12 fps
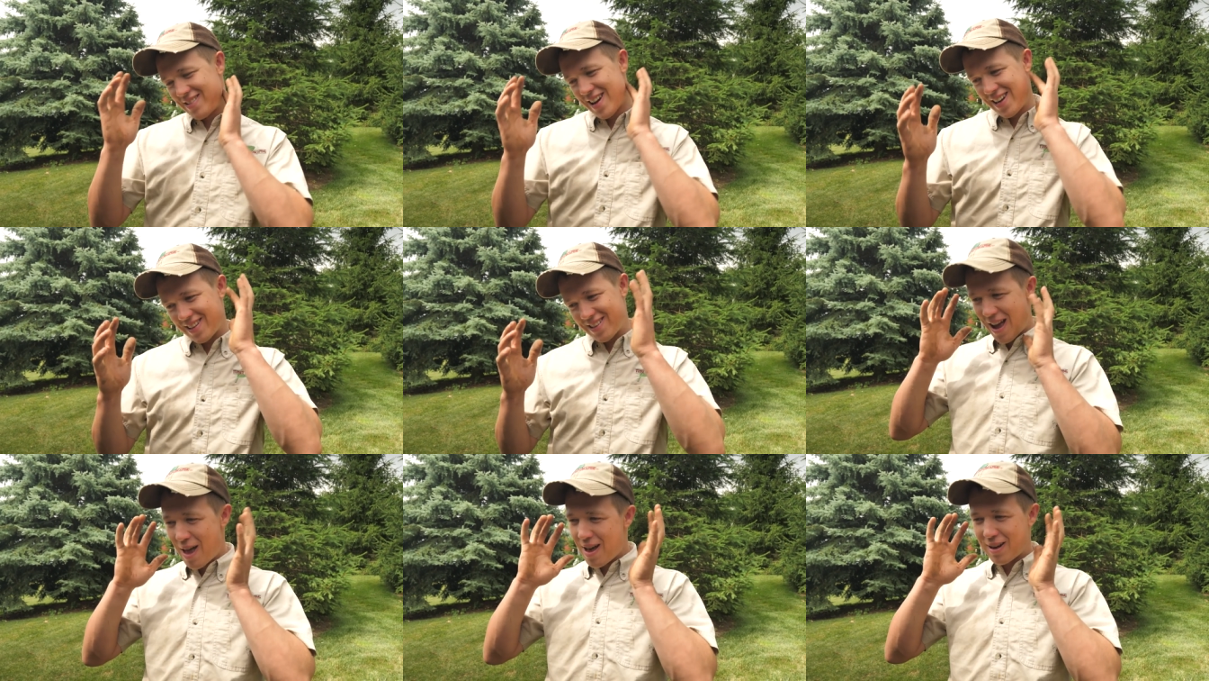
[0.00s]
like,
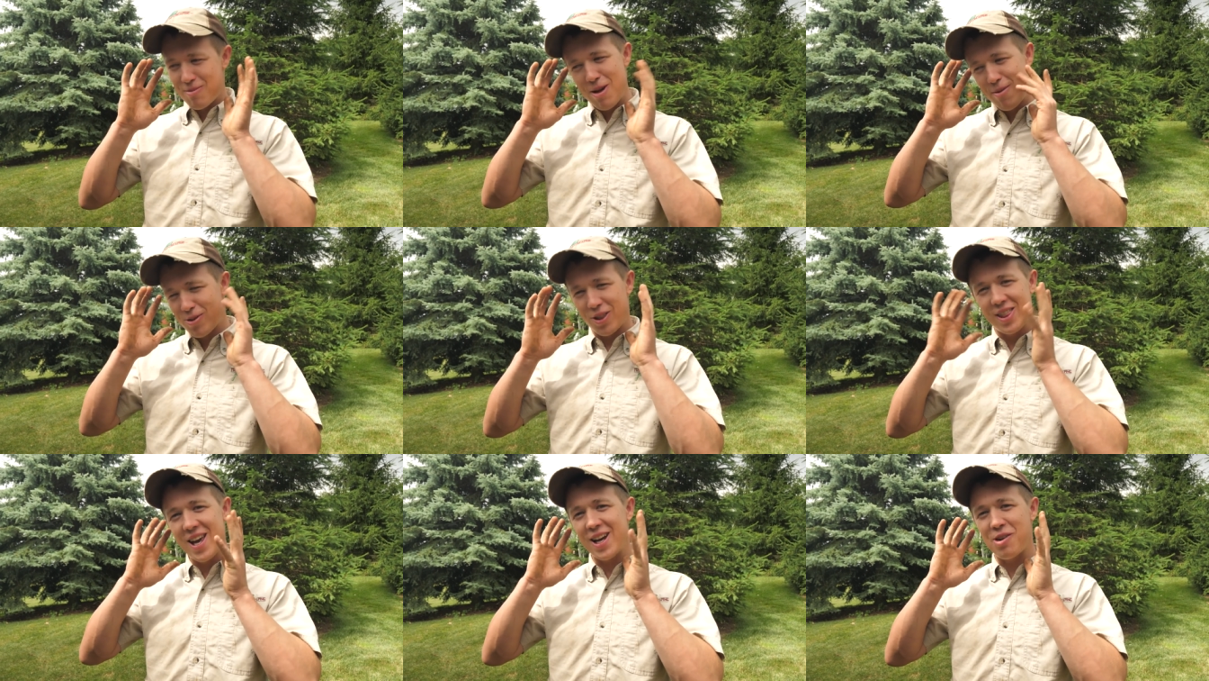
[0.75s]
I'm not gonna be able to
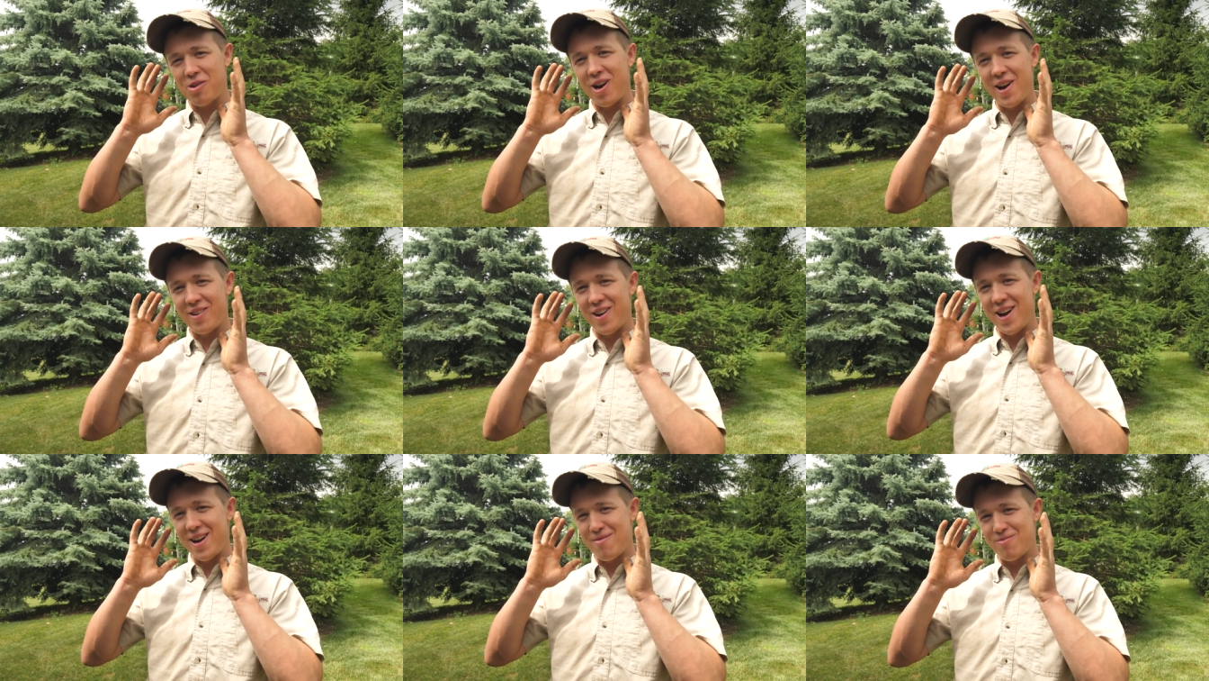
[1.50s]
think quite
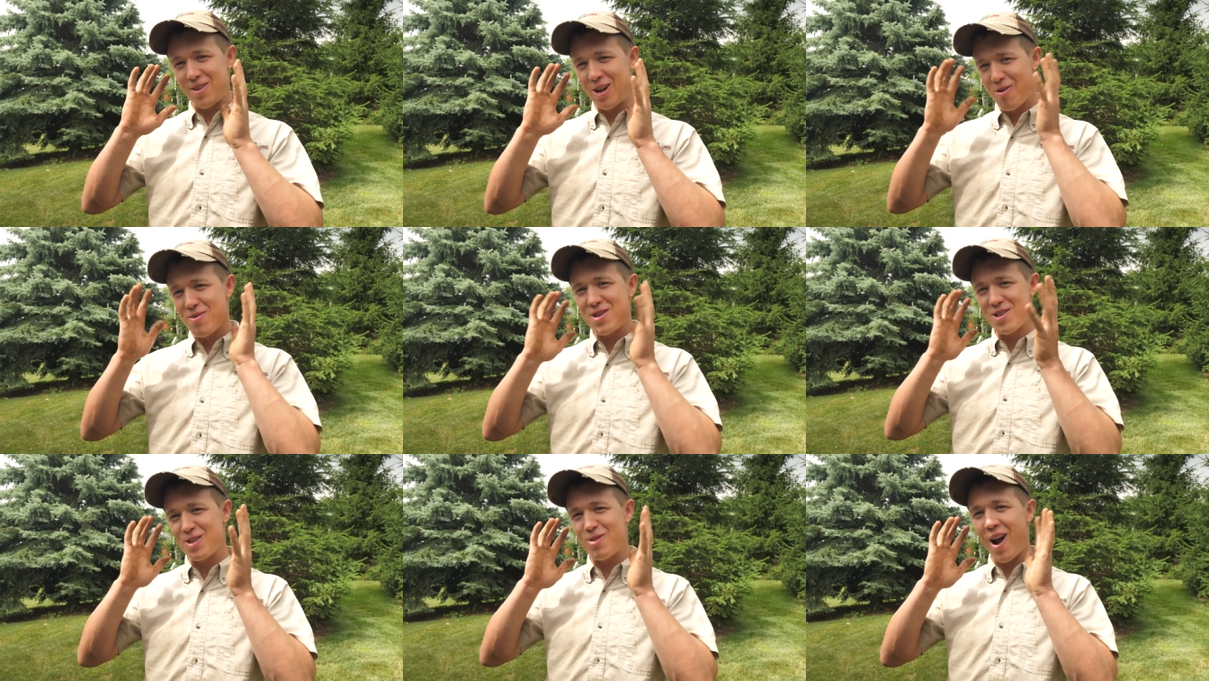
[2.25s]
right. I'm a little bit
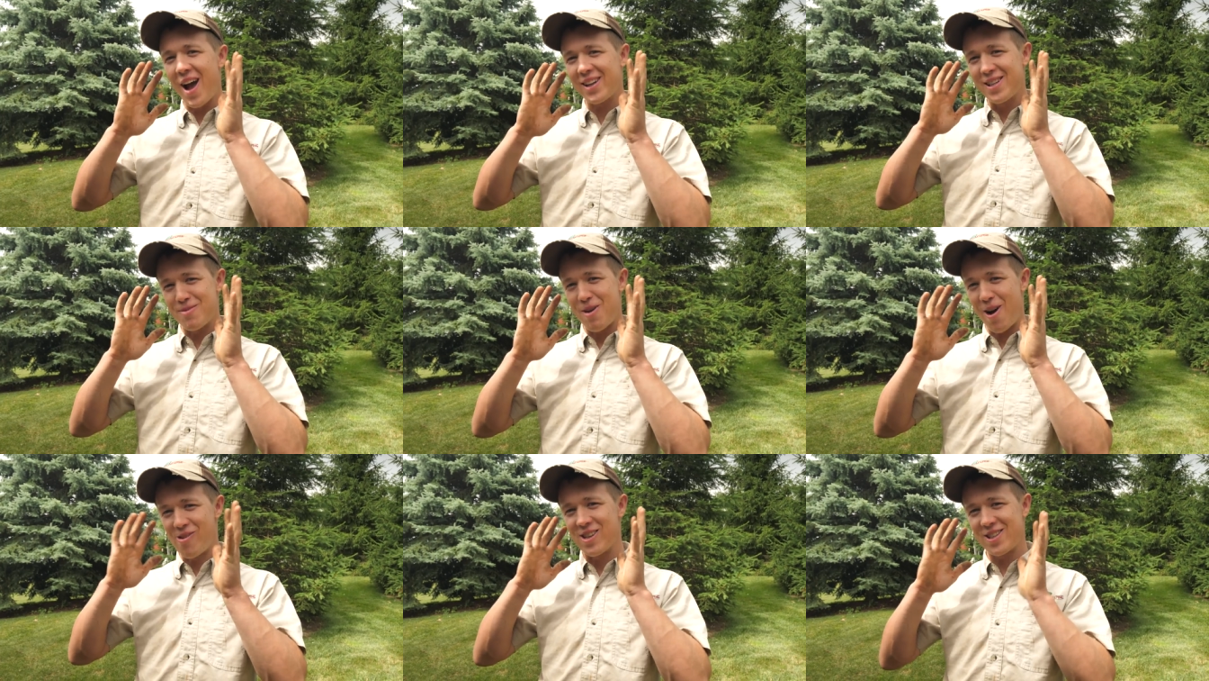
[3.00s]
distracted
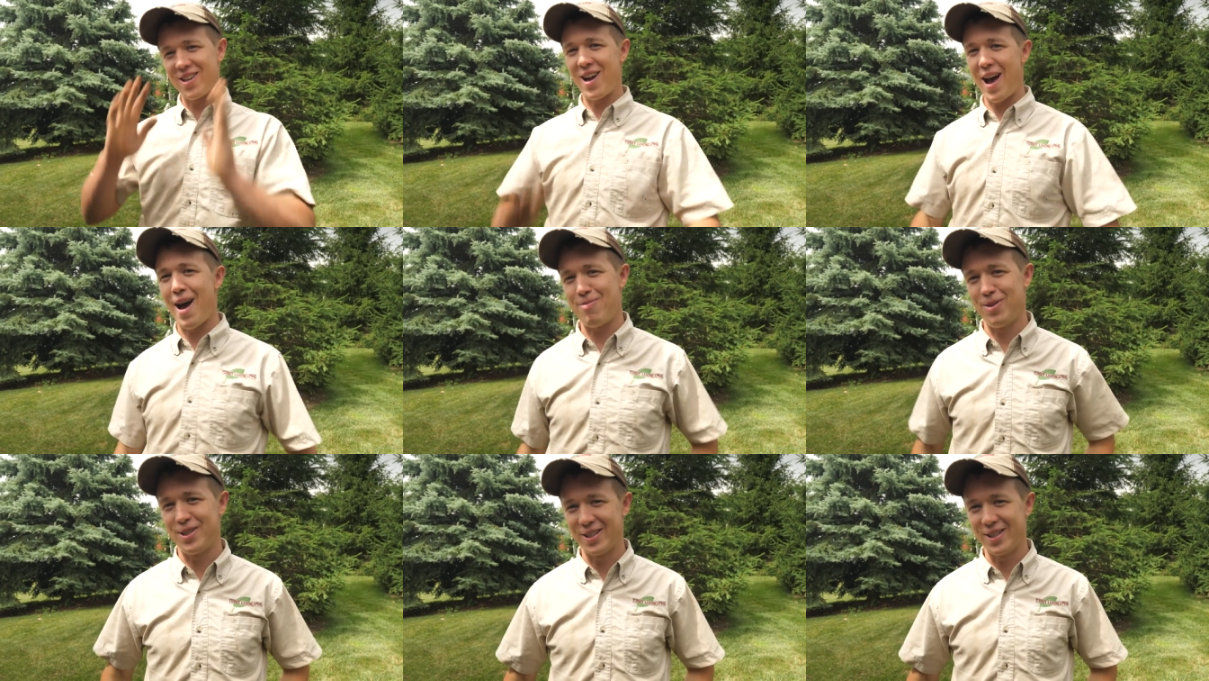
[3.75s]
about what's gonna happen